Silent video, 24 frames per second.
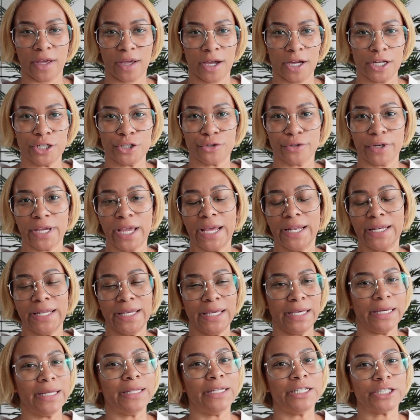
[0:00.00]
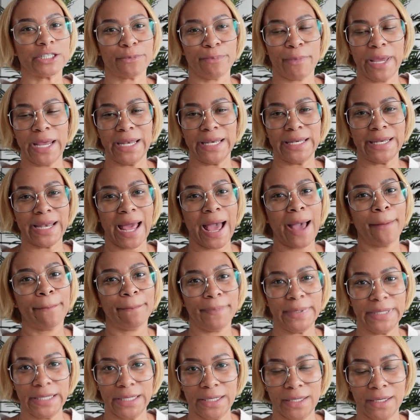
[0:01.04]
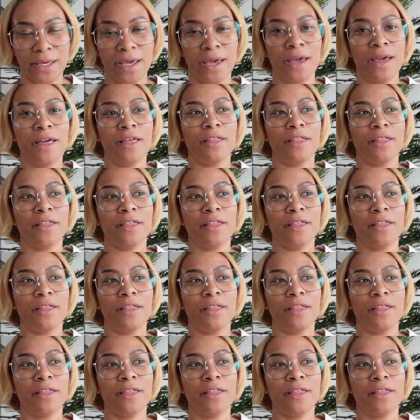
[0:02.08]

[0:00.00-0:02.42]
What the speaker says: country and English may not be